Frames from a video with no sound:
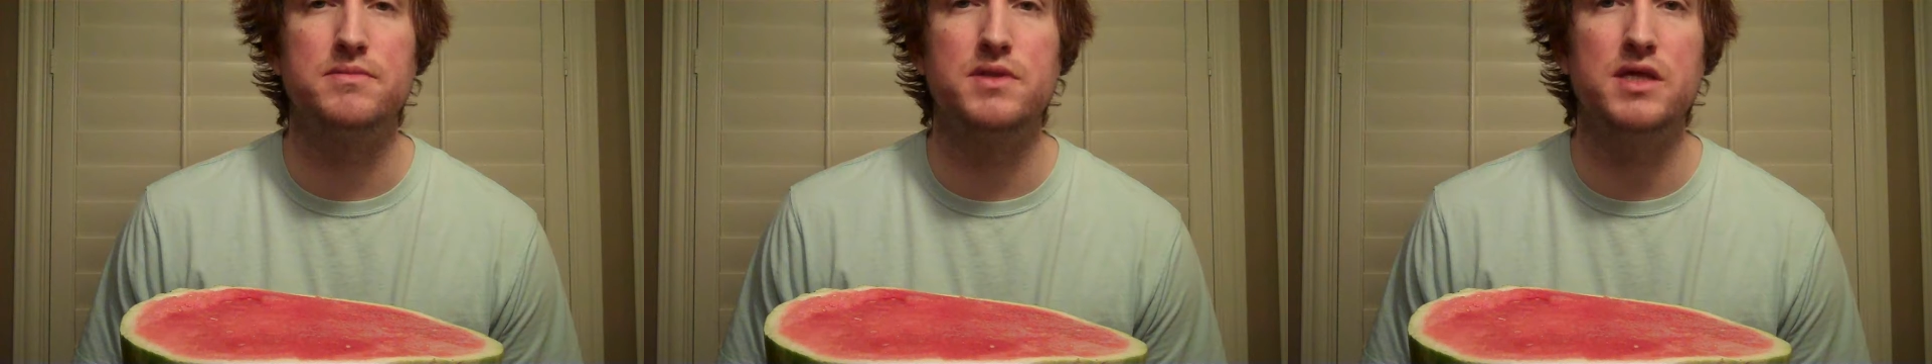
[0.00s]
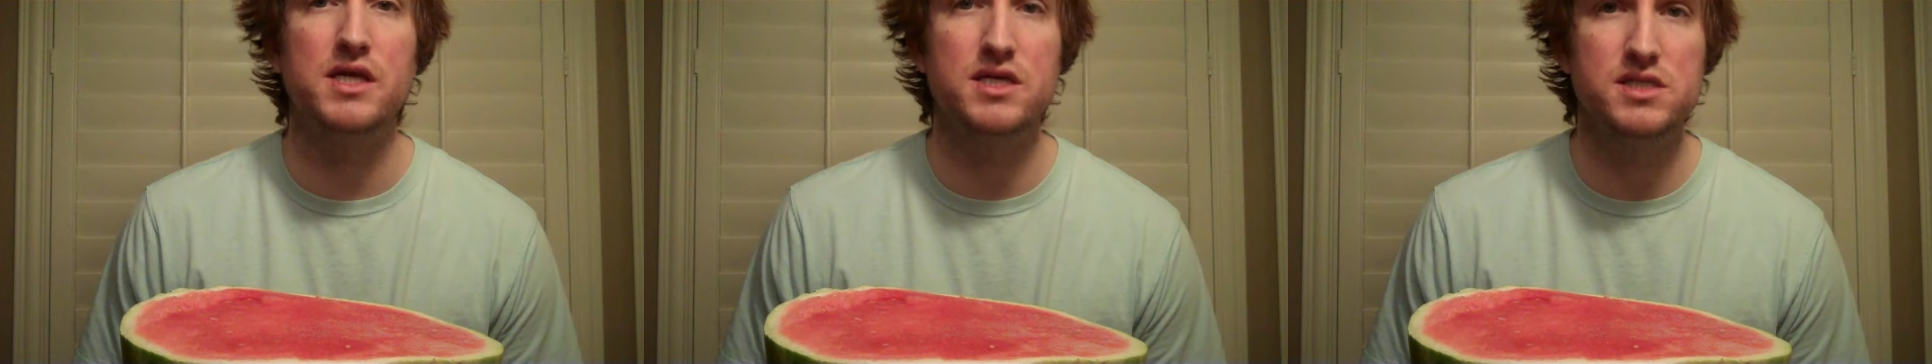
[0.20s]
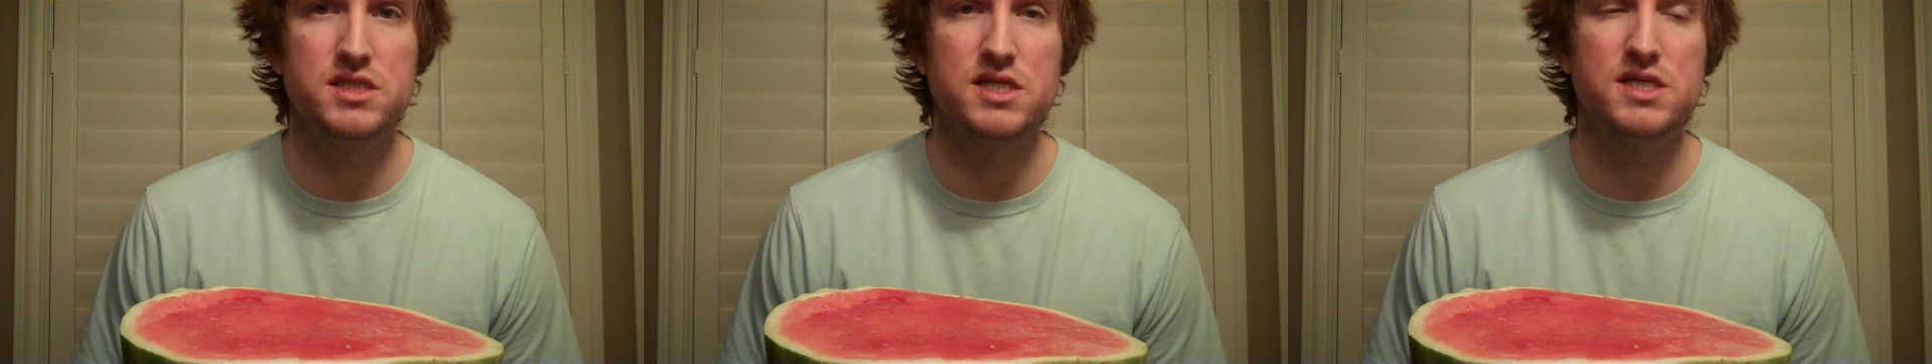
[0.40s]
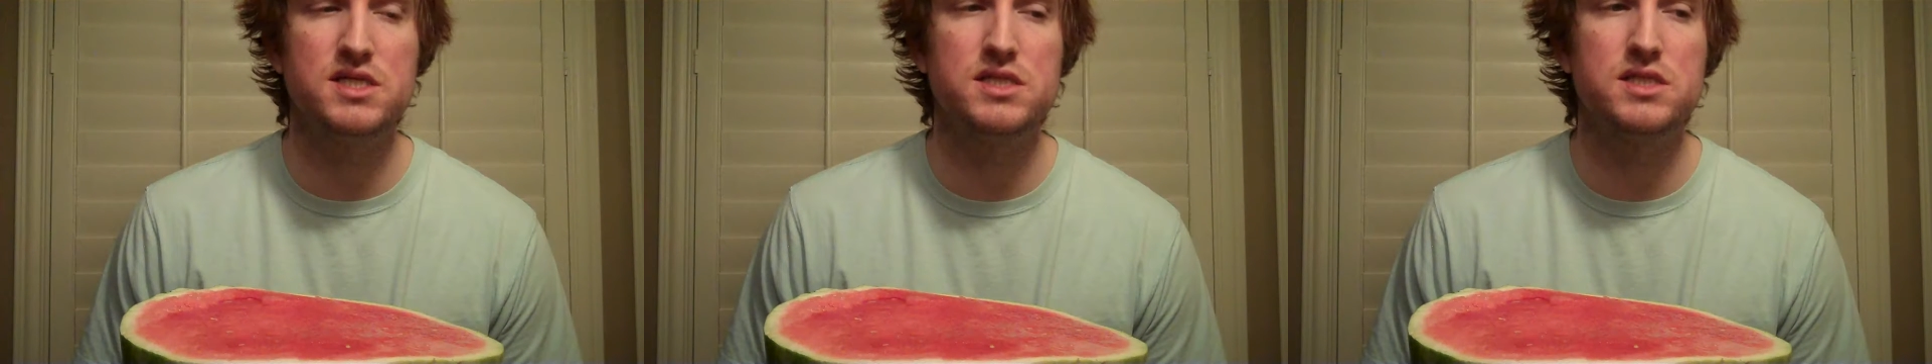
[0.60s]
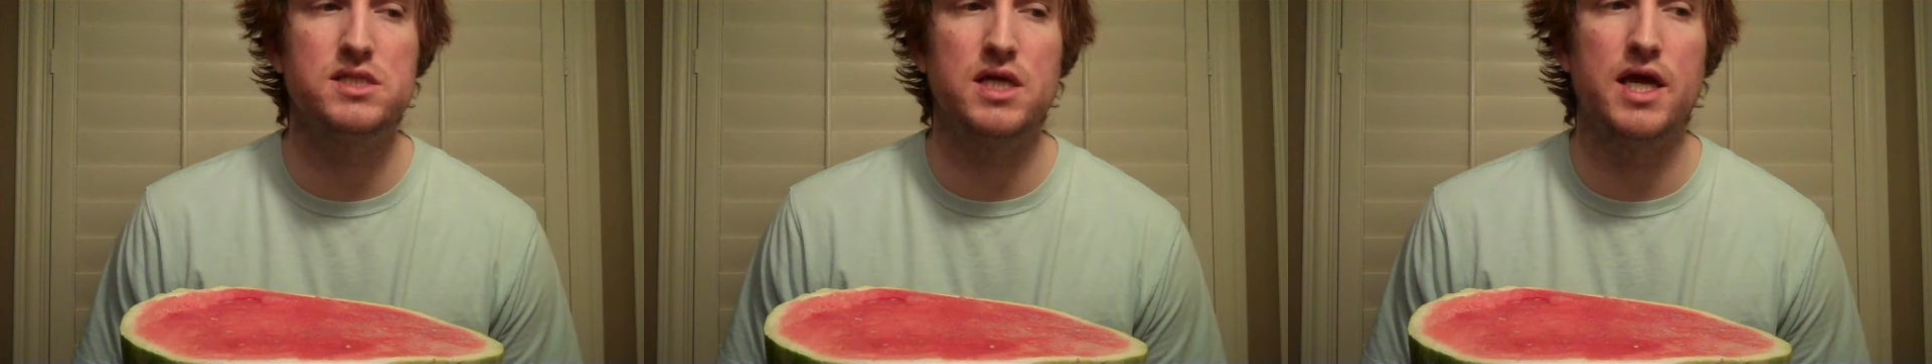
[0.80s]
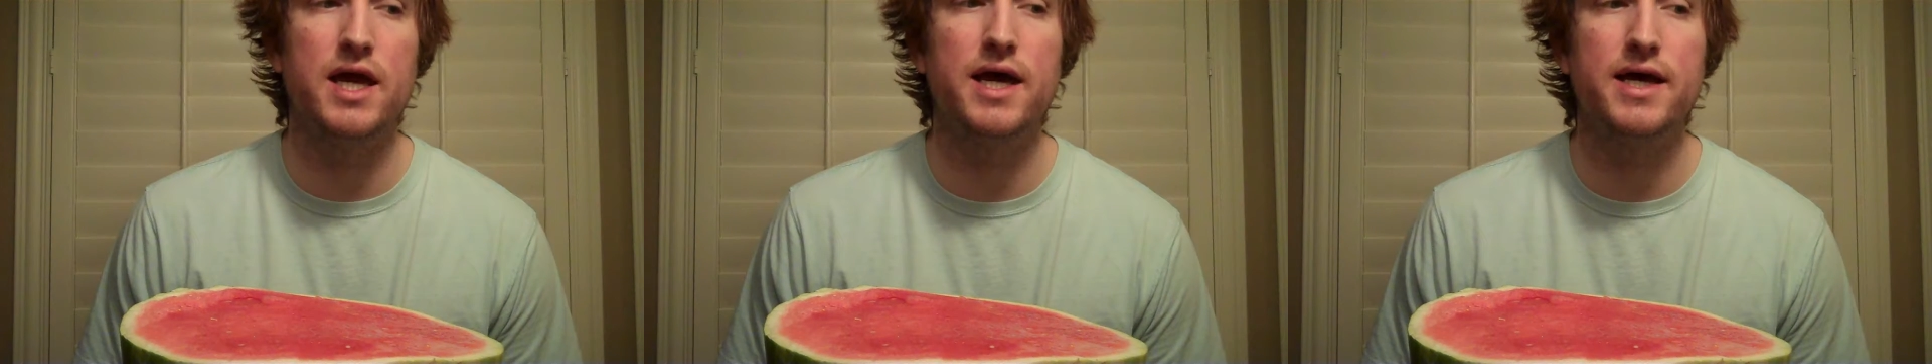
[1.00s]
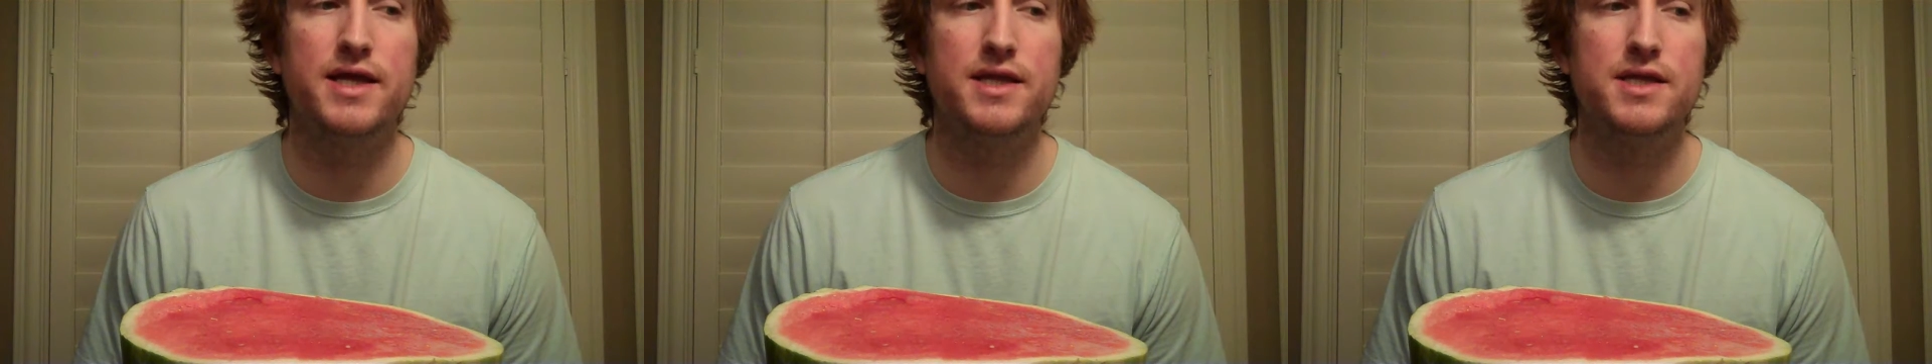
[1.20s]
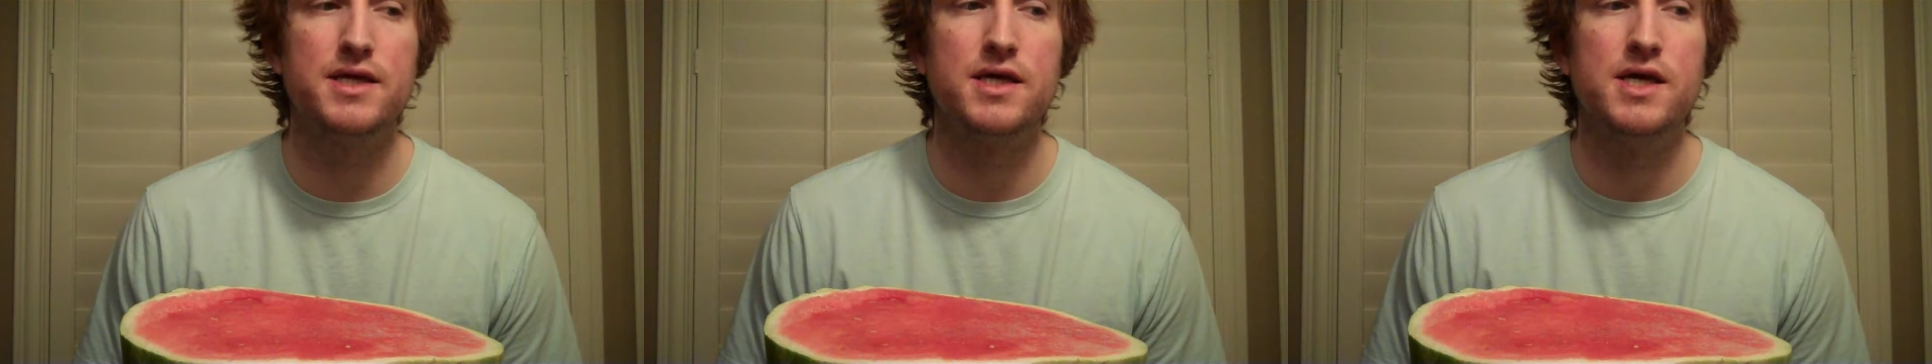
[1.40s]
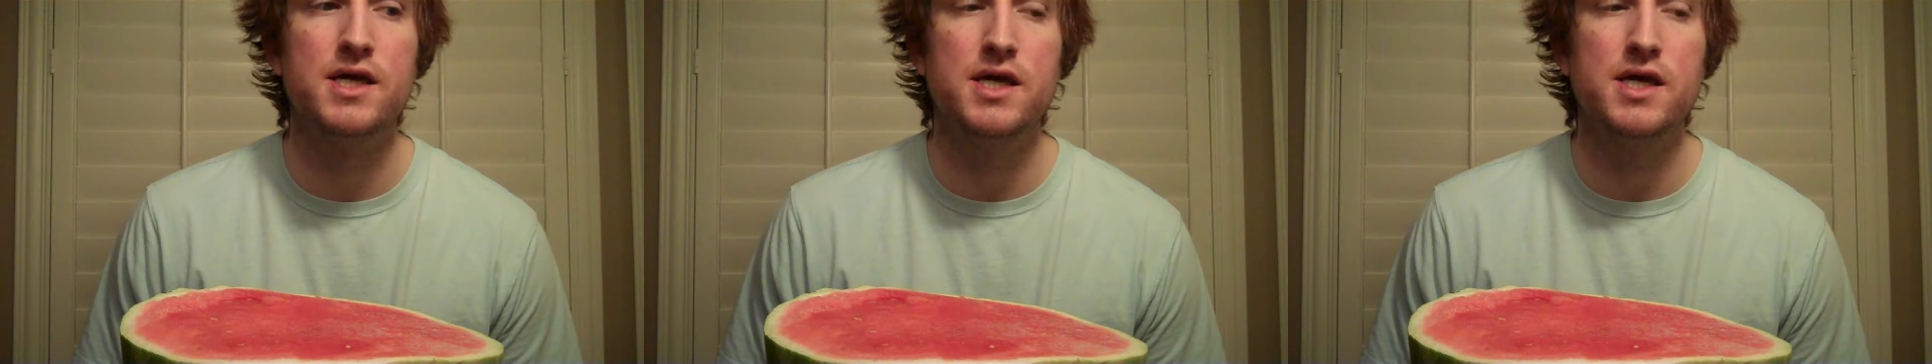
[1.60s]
the easiest and